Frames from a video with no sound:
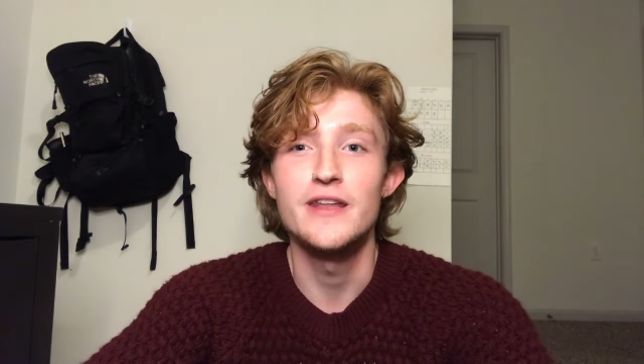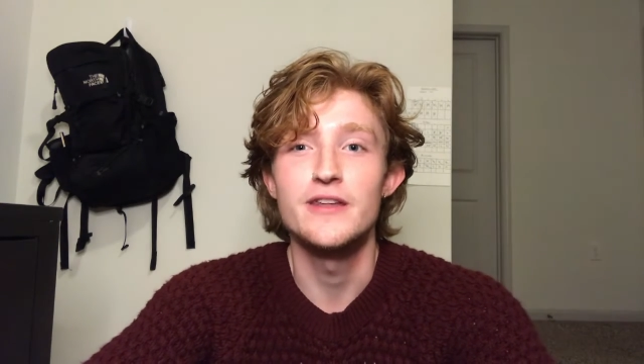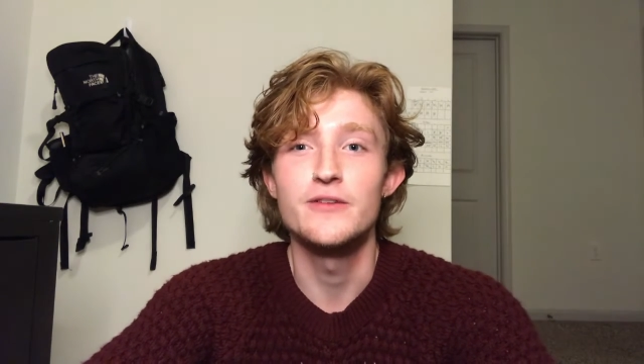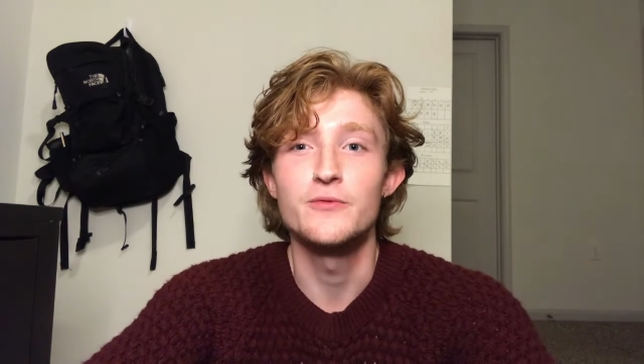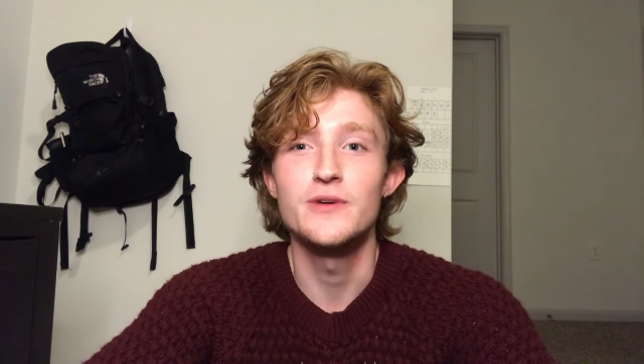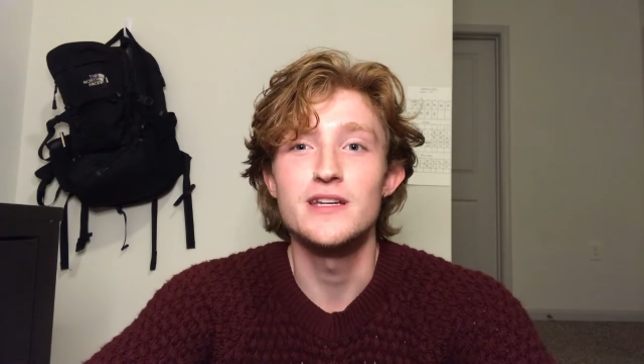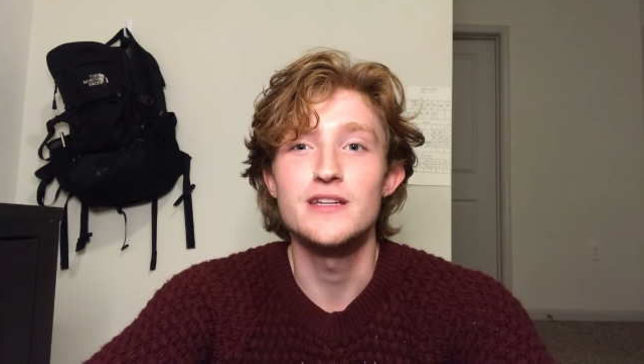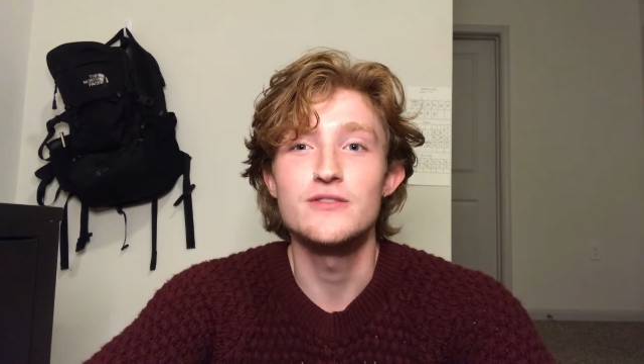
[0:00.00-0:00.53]

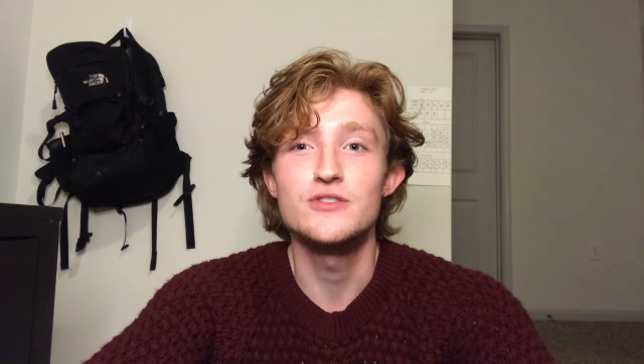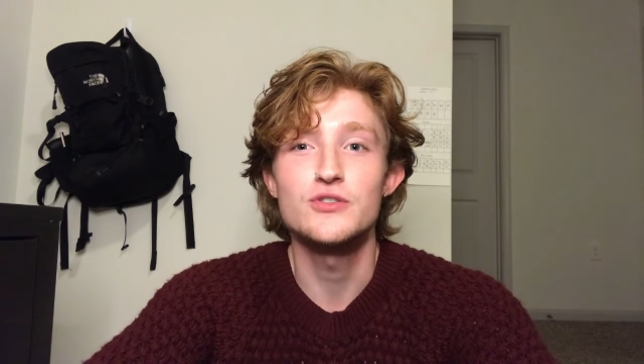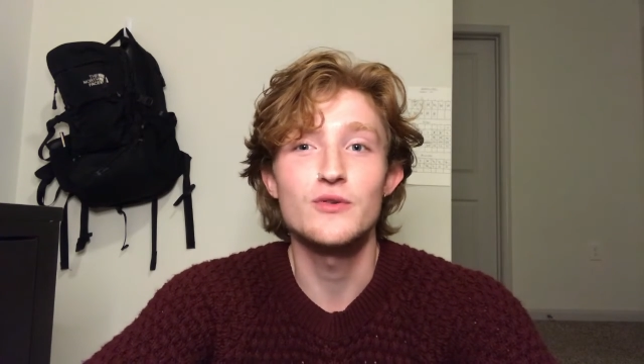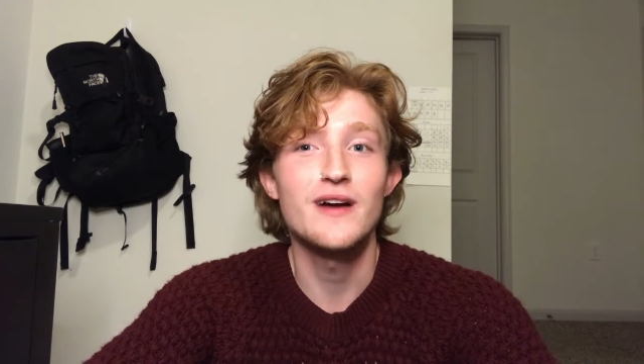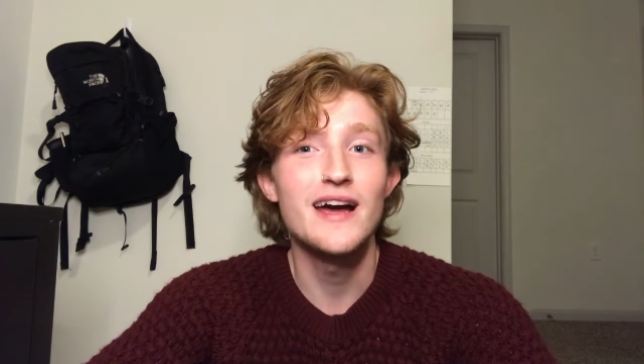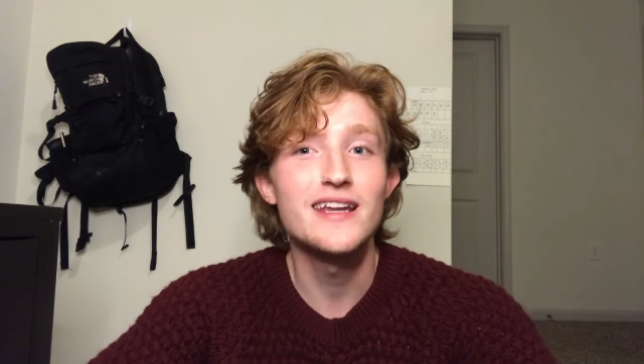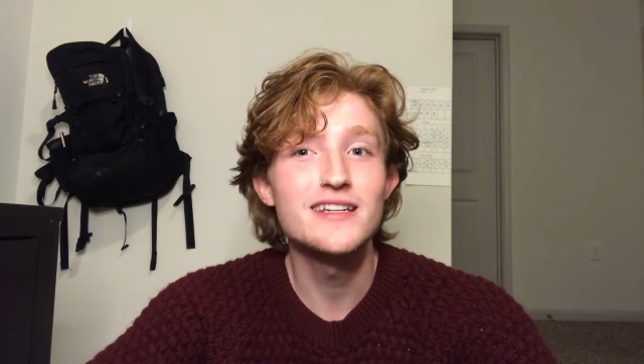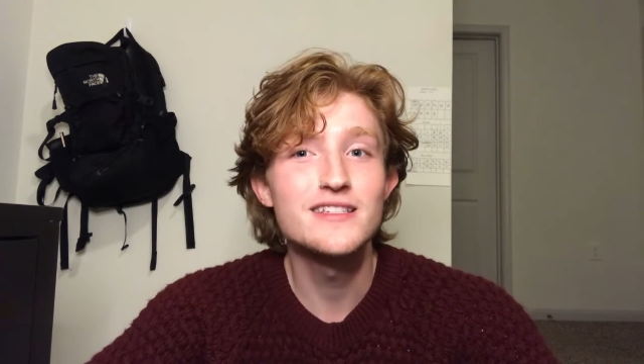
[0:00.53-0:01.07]
And when you
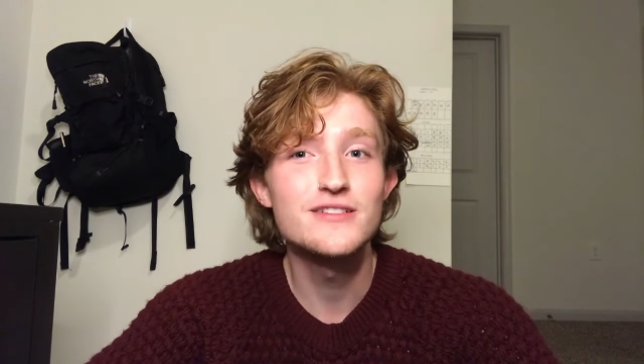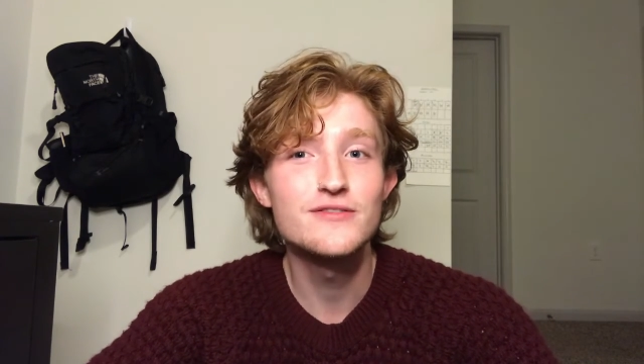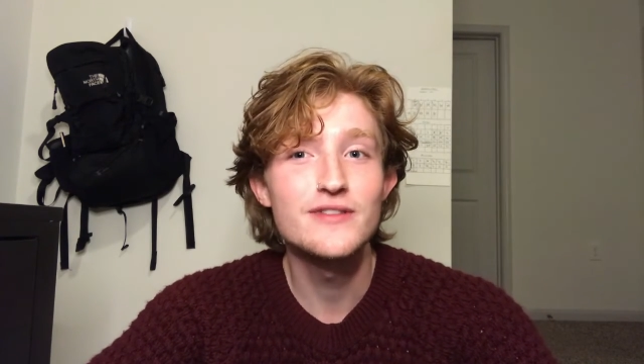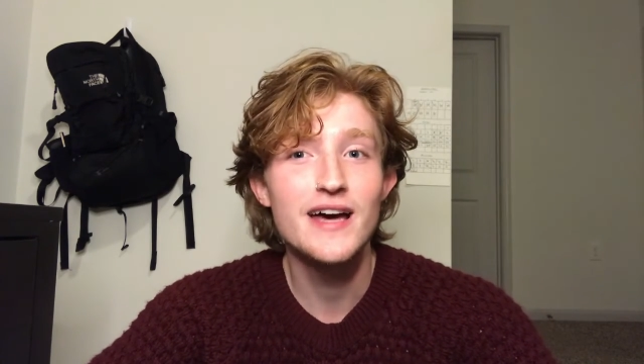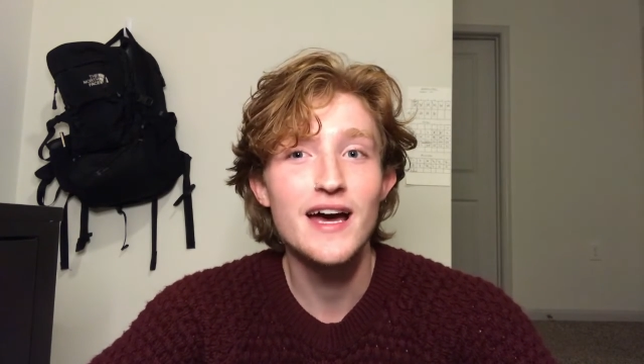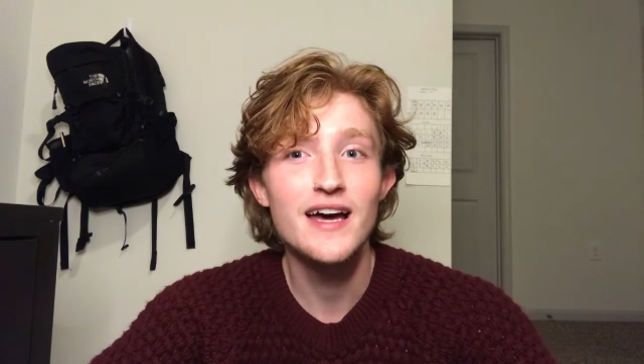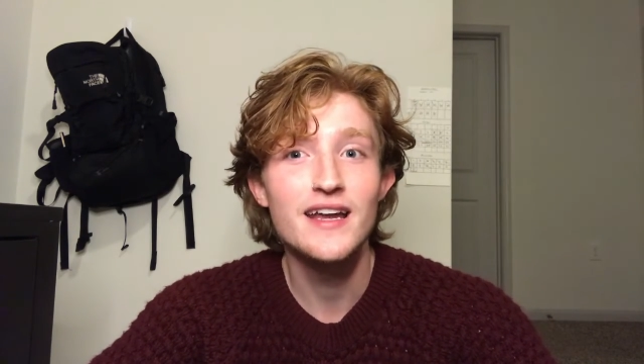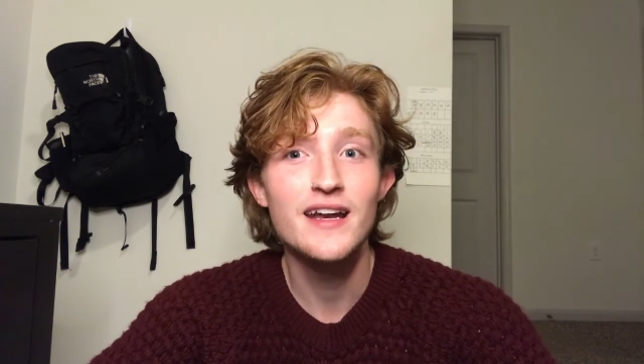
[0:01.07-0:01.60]
try to
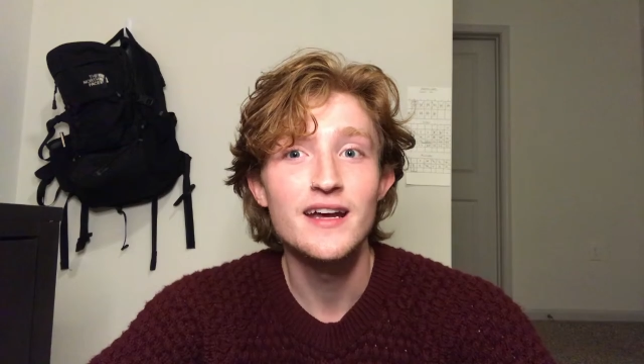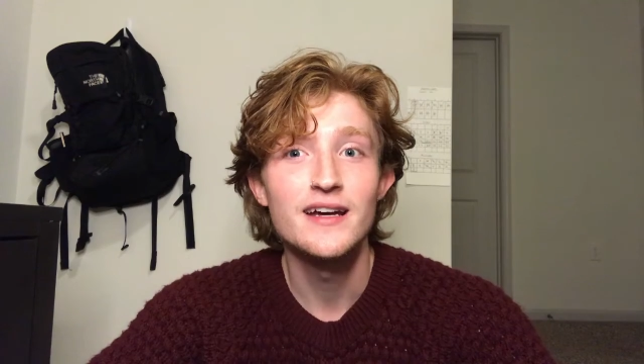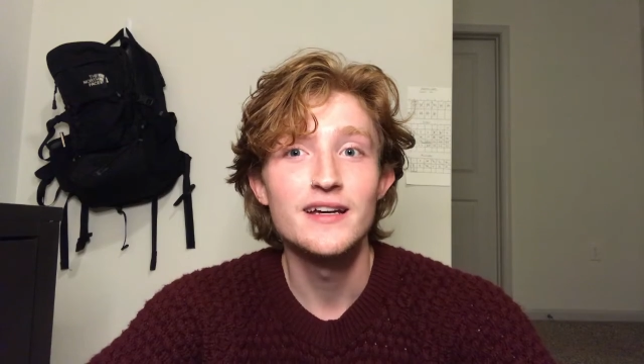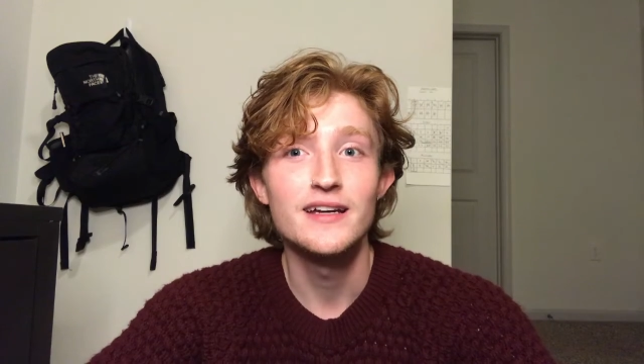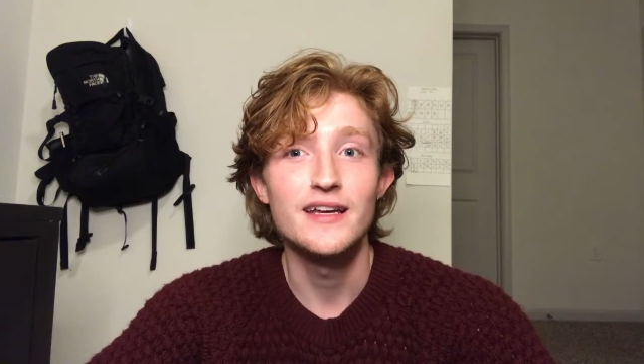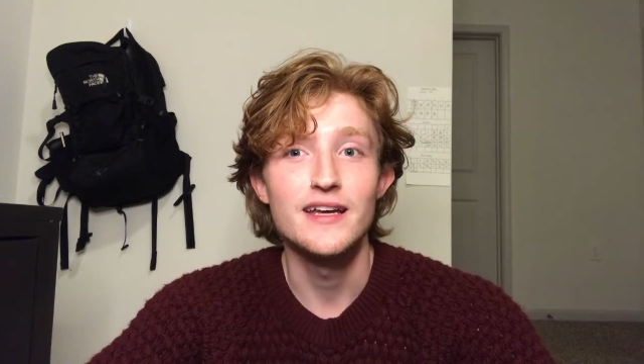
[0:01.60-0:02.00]
do that,